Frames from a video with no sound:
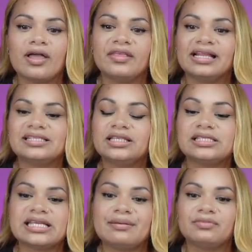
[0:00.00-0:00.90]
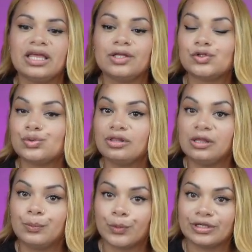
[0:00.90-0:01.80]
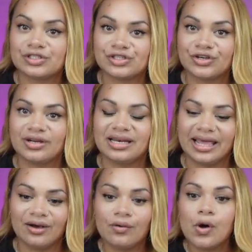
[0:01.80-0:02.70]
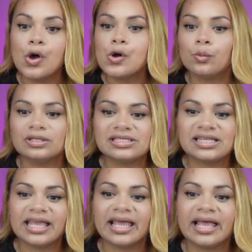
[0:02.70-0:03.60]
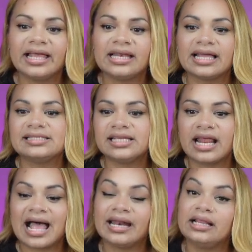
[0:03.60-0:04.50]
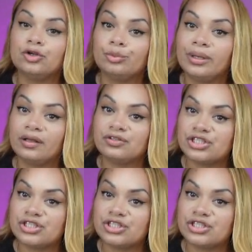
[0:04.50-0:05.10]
and then I did the same thing to the pointer nail. Once again, I did add a little bit of